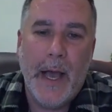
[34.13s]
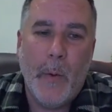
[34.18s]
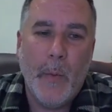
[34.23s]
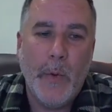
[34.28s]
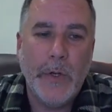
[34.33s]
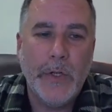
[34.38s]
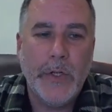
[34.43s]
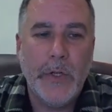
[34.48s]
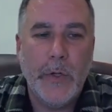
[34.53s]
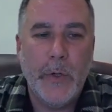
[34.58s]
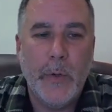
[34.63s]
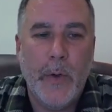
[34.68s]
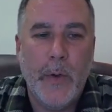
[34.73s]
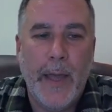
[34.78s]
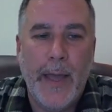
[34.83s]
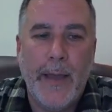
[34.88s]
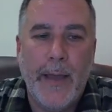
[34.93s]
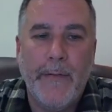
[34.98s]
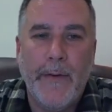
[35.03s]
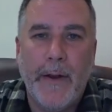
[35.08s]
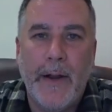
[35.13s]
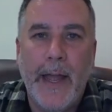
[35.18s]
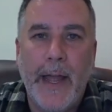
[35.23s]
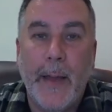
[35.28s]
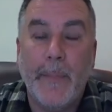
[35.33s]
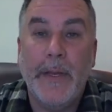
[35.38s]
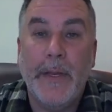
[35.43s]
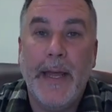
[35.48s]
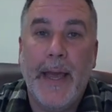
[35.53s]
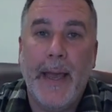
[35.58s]
I wish you a very
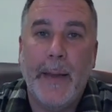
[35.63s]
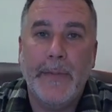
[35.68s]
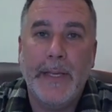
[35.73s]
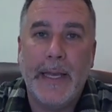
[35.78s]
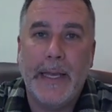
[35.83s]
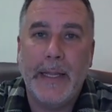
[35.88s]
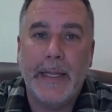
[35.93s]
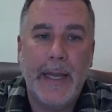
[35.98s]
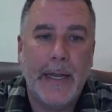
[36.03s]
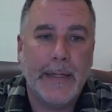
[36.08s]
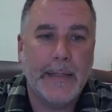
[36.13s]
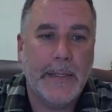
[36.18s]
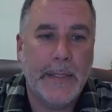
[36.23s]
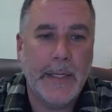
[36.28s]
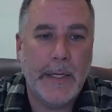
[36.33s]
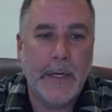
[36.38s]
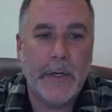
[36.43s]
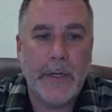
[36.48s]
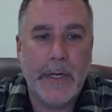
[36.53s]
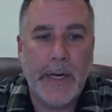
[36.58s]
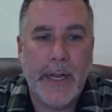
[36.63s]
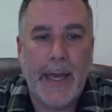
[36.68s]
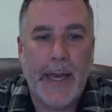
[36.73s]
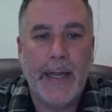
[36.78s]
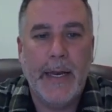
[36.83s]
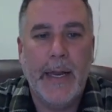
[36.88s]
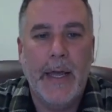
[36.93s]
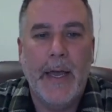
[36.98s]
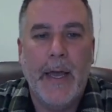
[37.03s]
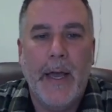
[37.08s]
happy day. I'm taking you out to dinner
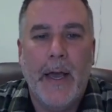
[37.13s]
tonight.